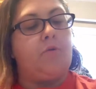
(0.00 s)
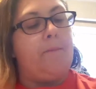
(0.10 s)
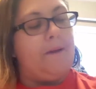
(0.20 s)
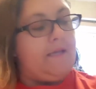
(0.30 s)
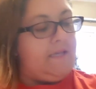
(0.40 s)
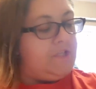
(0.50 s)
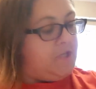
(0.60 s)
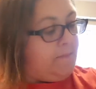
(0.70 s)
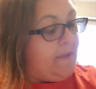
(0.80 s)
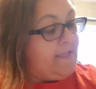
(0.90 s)
or not monkey,
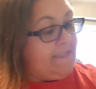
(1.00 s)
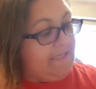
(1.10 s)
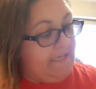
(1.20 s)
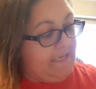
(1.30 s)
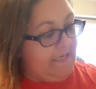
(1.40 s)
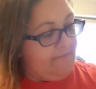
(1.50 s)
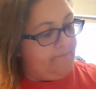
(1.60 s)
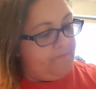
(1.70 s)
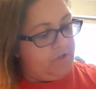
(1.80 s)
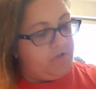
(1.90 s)
chimpanzee,
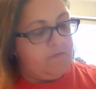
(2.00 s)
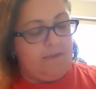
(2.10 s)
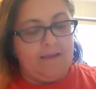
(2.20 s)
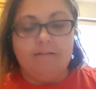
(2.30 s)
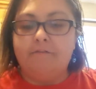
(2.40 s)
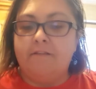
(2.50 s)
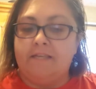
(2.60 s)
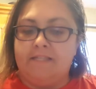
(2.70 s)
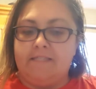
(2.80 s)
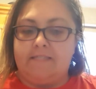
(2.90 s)
excuse me,
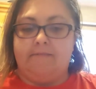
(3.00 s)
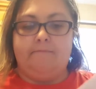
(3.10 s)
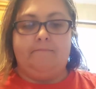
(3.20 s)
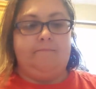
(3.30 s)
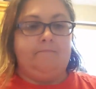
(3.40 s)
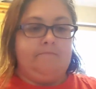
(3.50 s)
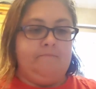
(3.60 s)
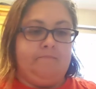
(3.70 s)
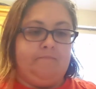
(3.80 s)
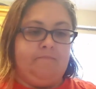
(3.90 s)
Flint.
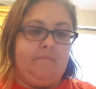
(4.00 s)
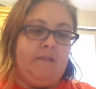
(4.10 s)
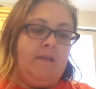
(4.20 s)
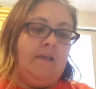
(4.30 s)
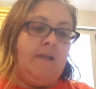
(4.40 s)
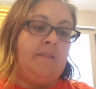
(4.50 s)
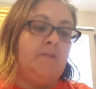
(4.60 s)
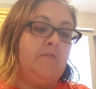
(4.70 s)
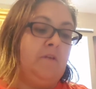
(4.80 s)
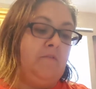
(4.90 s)
And
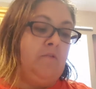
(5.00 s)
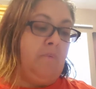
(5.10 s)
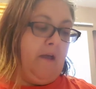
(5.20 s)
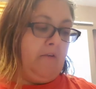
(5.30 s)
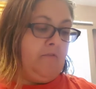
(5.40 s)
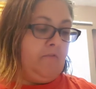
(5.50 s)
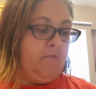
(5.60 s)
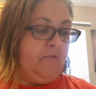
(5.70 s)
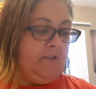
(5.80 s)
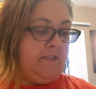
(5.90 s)
they do give you the pattern for
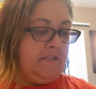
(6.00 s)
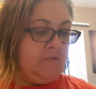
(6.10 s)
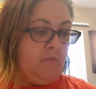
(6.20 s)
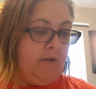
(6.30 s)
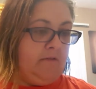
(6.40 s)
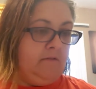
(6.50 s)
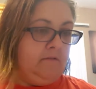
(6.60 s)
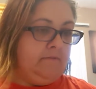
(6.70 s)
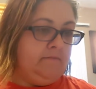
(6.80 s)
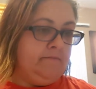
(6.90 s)
Flint as
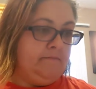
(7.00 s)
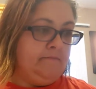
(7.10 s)
well,